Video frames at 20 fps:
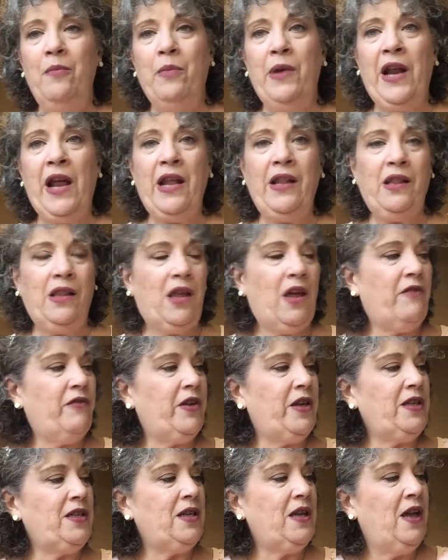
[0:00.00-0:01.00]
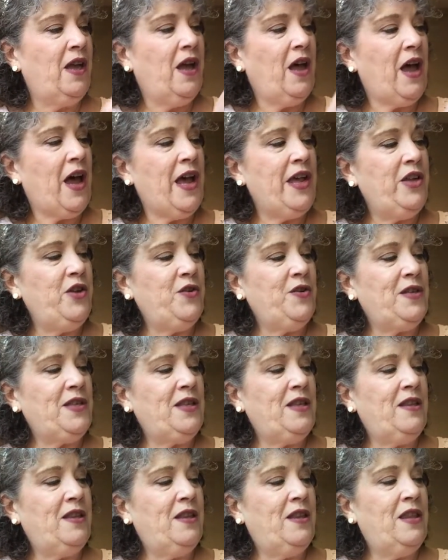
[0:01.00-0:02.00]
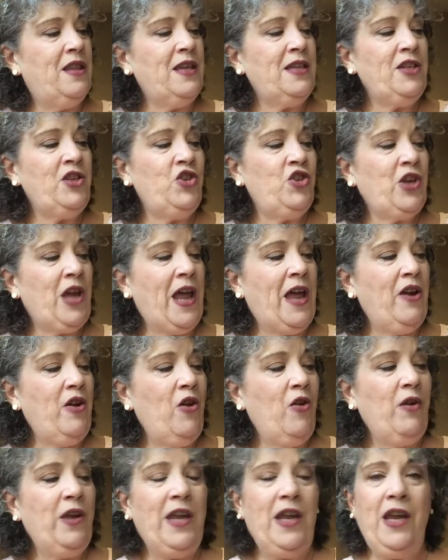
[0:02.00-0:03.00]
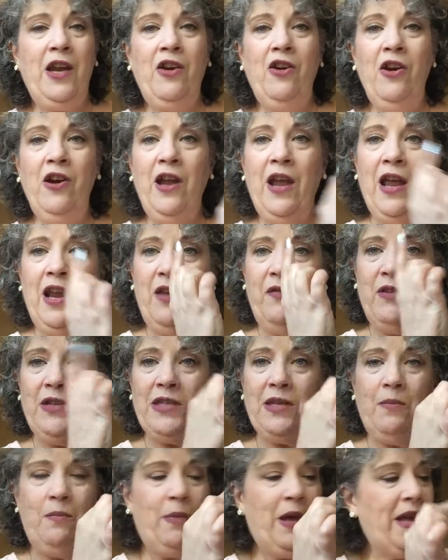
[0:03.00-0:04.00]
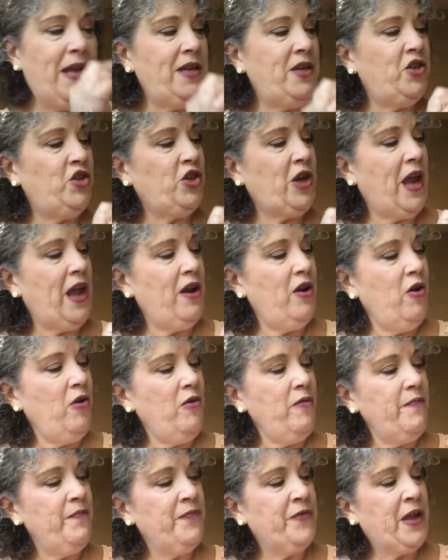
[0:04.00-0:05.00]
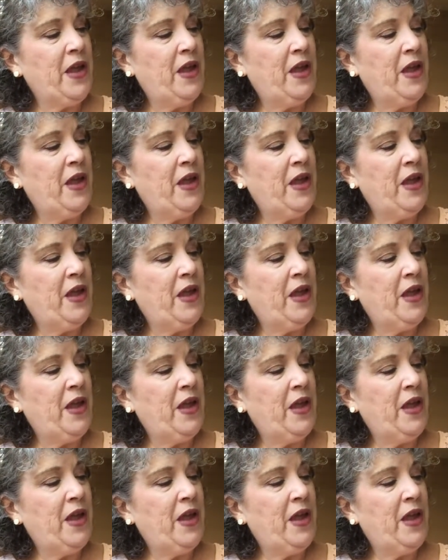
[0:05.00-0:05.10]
but I love it. I use this shadow here kind of as a base shadow.